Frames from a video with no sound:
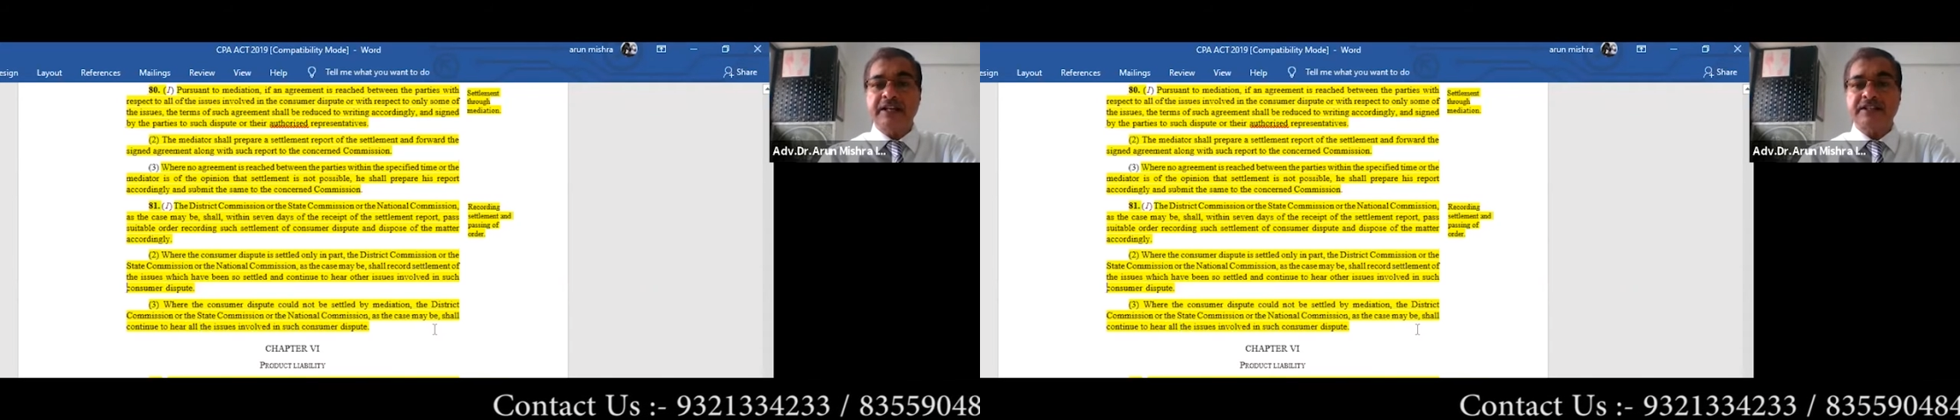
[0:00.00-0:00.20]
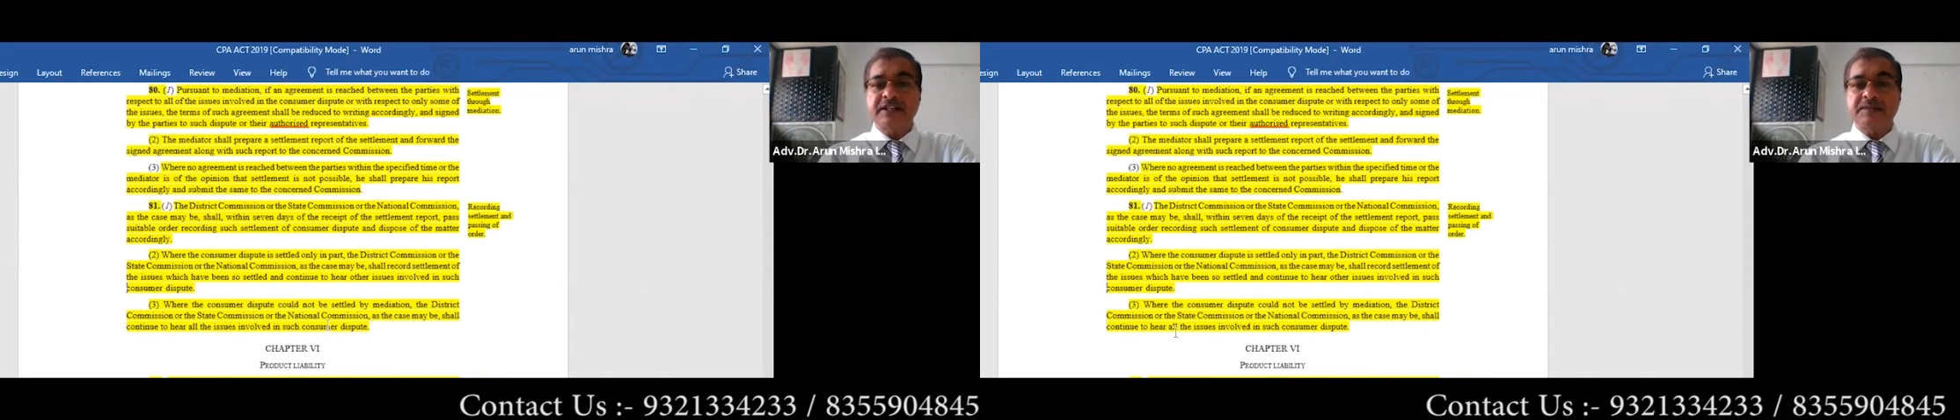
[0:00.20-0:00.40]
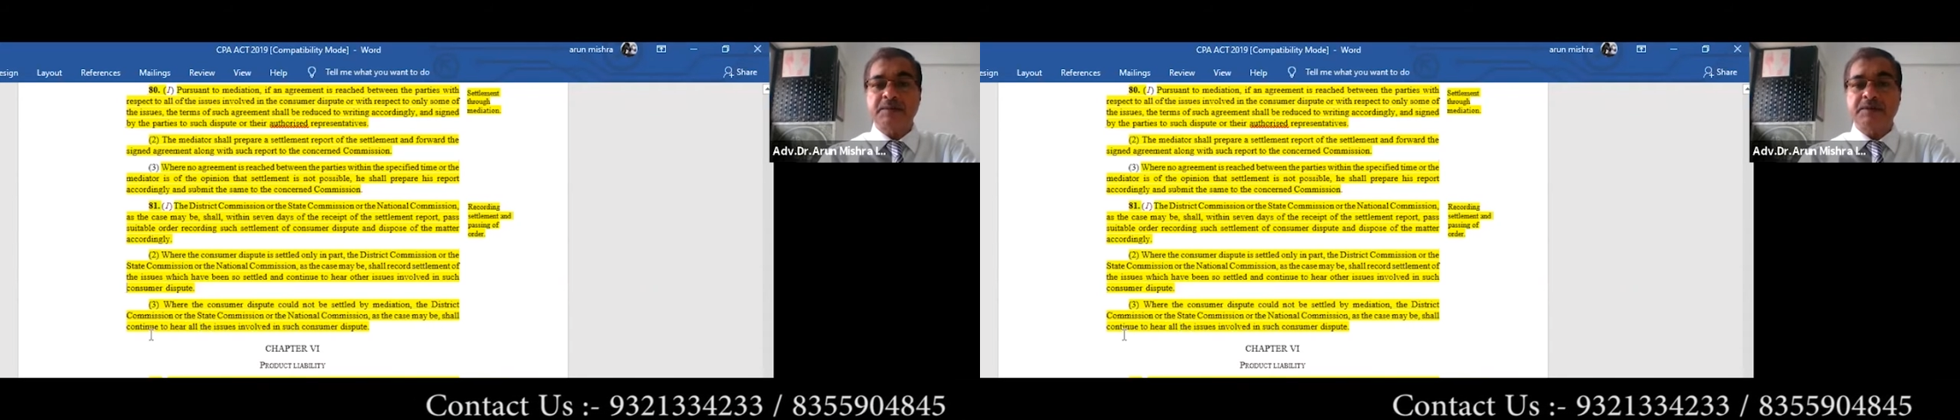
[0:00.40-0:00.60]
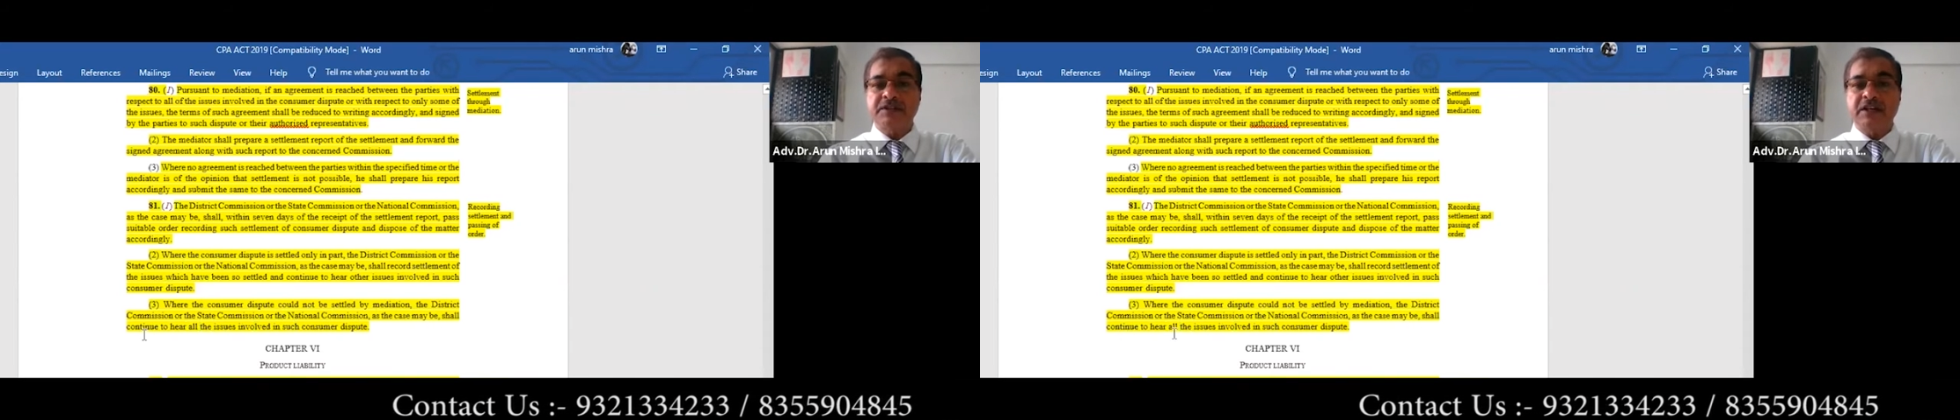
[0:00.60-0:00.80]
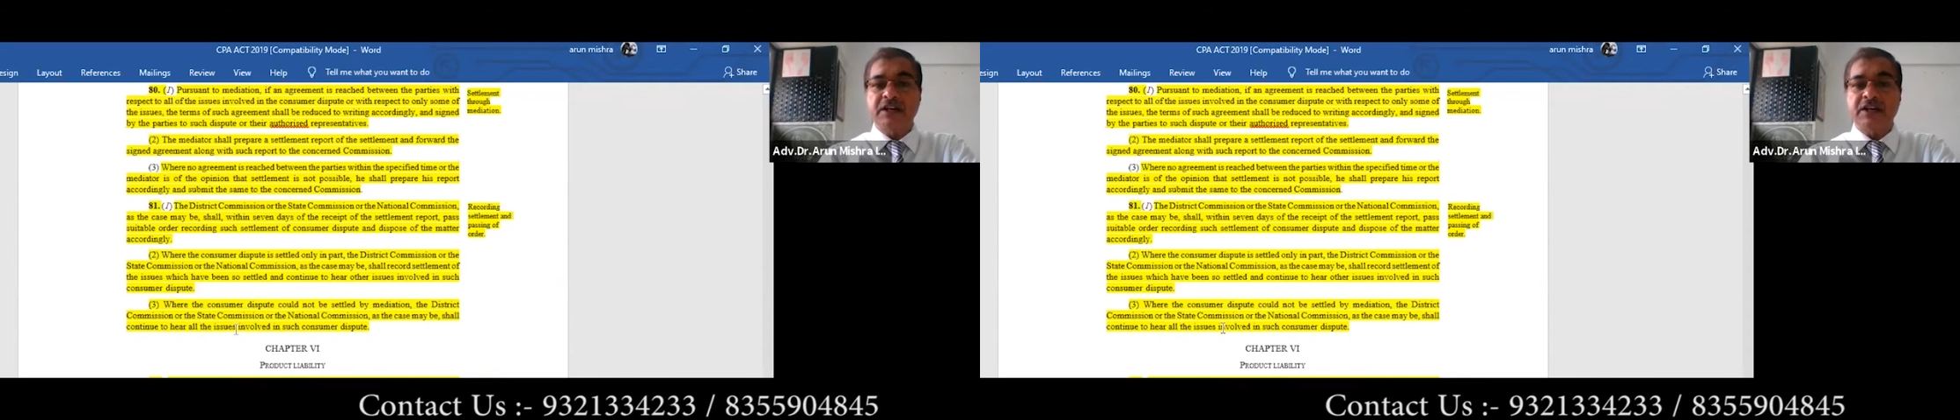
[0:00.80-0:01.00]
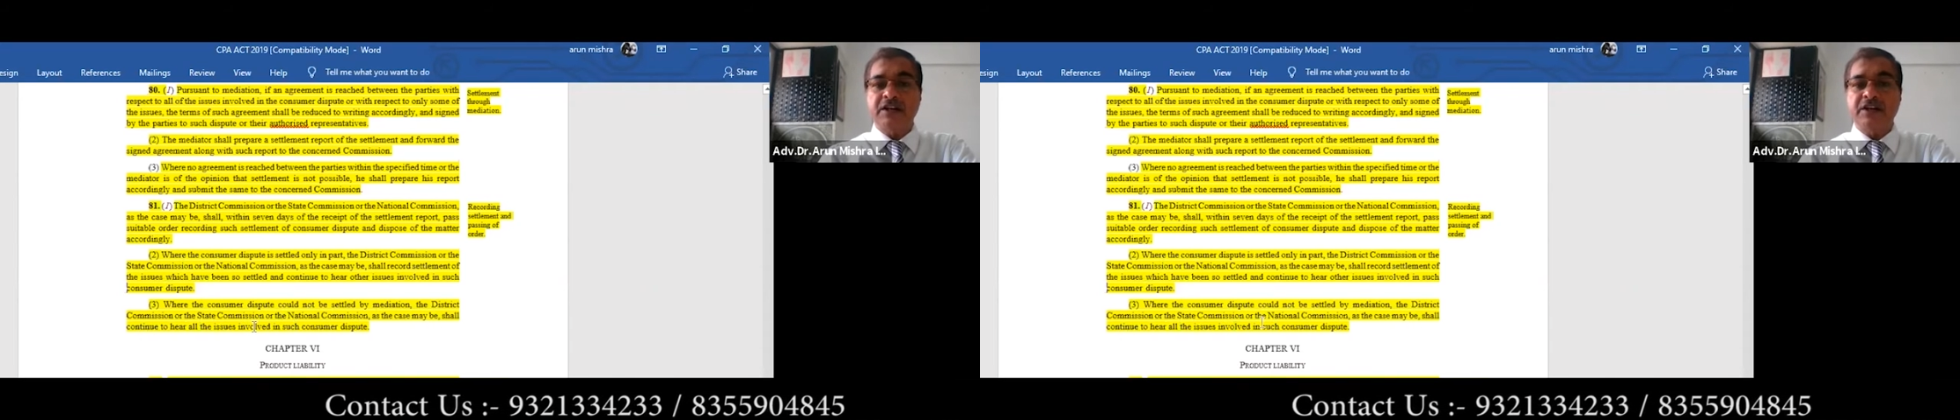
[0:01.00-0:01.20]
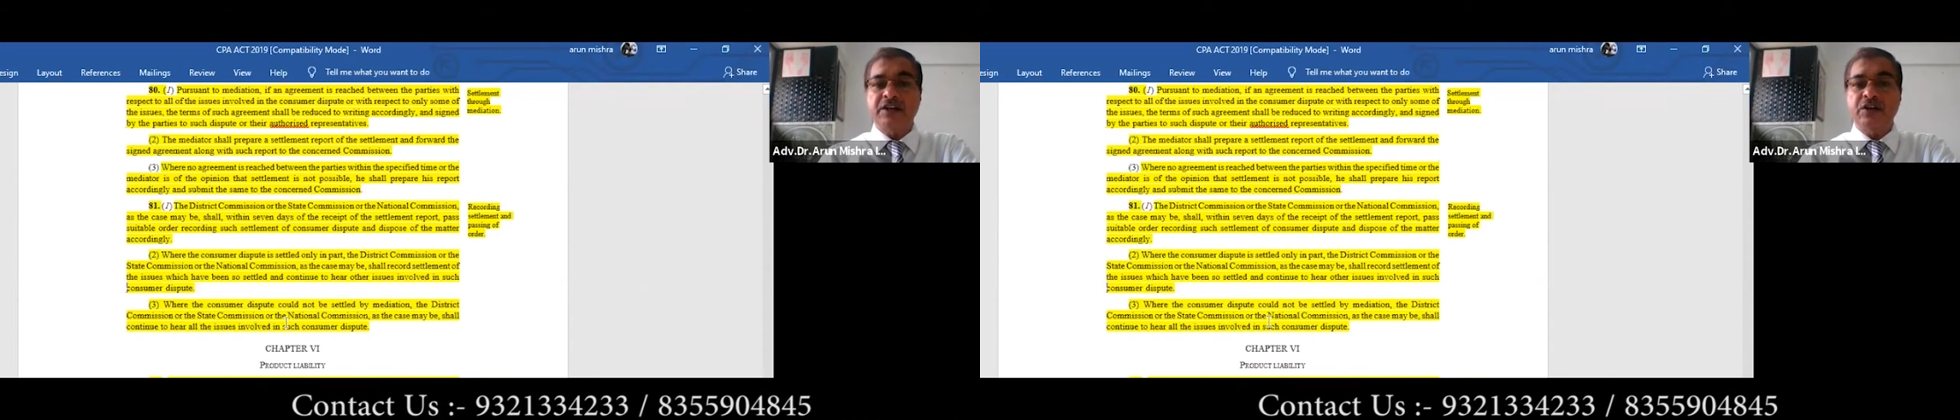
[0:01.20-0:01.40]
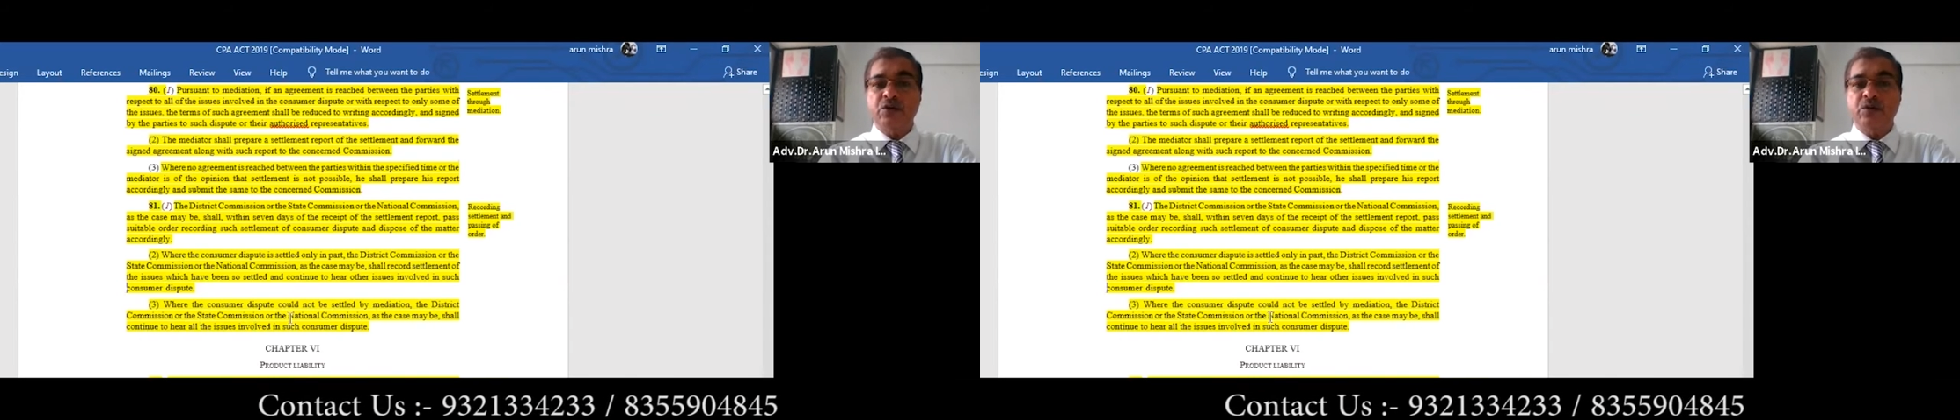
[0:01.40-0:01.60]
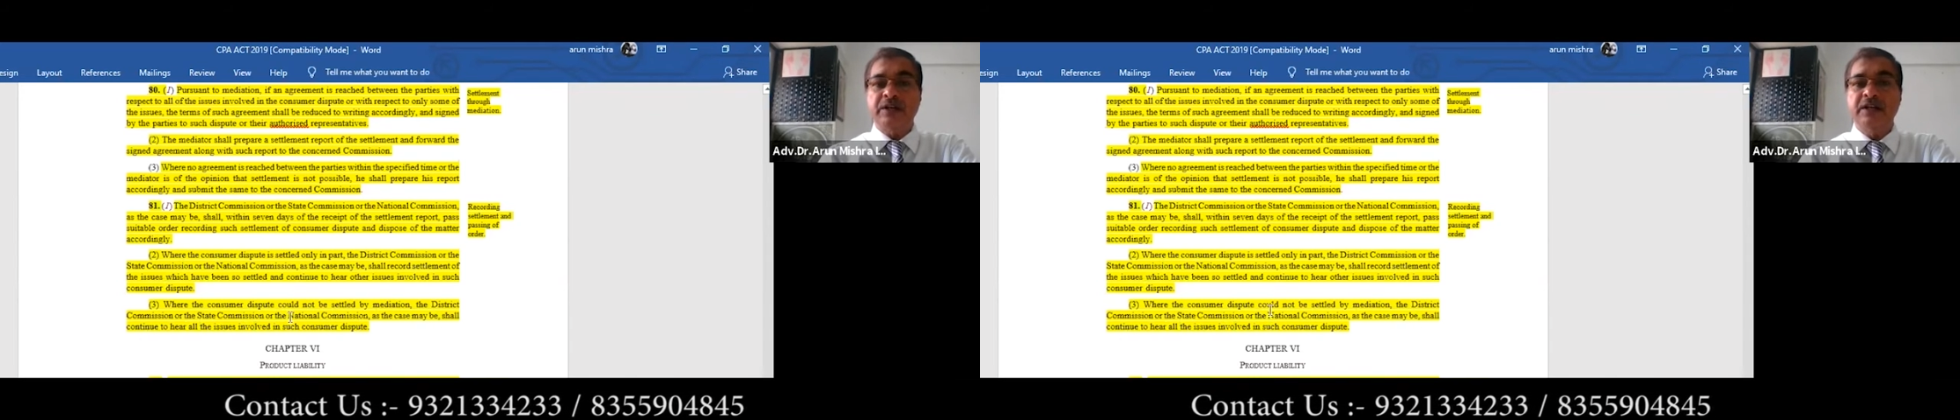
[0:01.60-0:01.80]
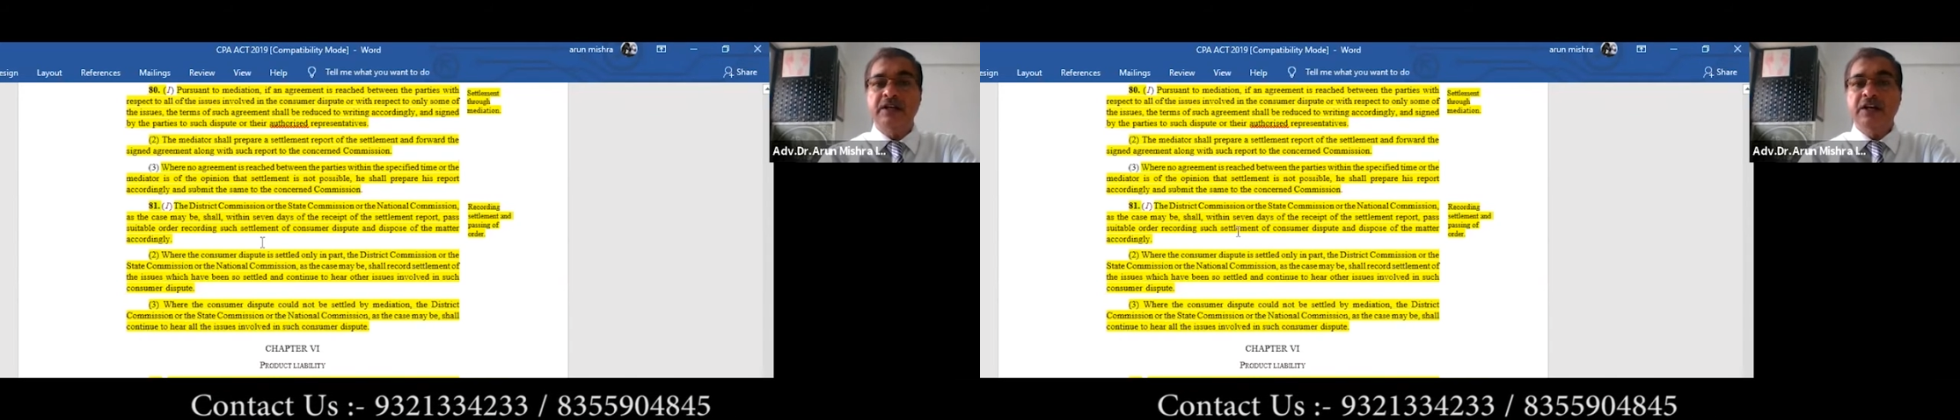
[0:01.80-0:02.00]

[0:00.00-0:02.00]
as case may be, shall continue to hear.